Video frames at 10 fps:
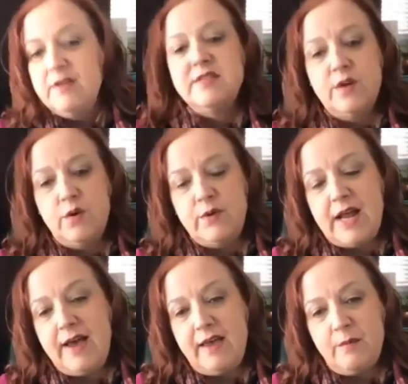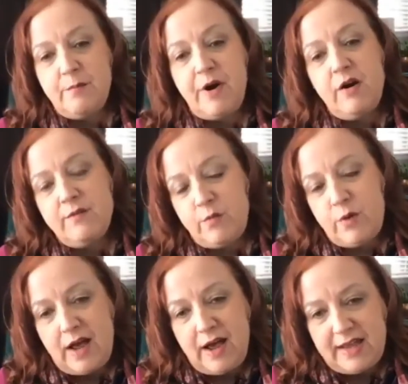So part of
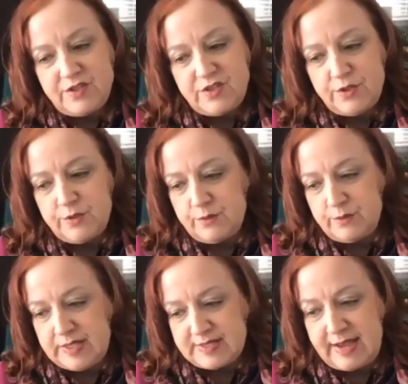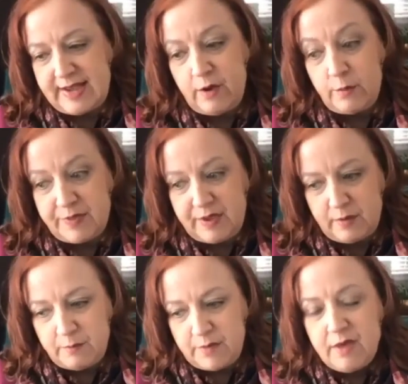what I do is I help
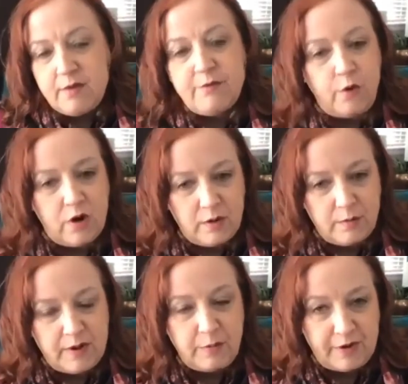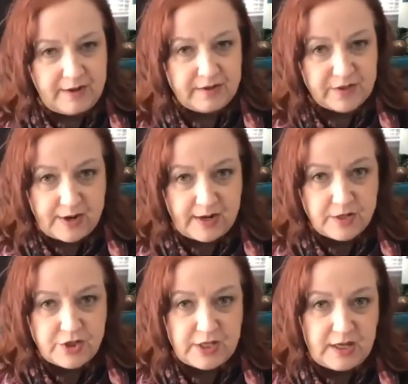them form a brand
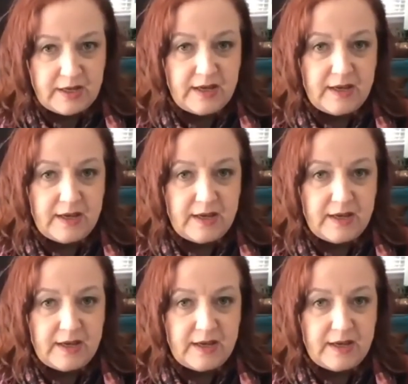strategy.